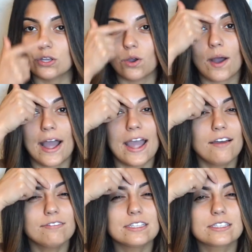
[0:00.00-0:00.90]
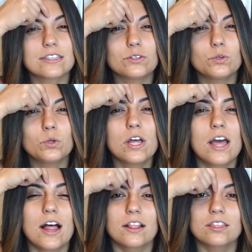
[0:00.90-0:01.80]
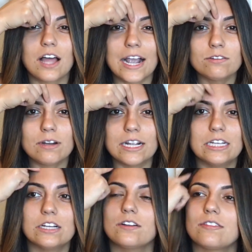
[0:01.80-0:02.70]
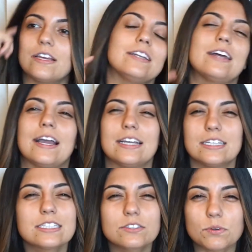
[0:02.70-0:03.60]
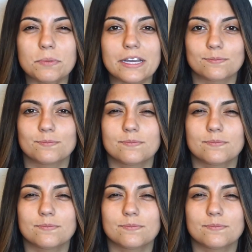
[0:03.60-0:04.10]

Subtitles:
So I have this little line right here that I guess it's from like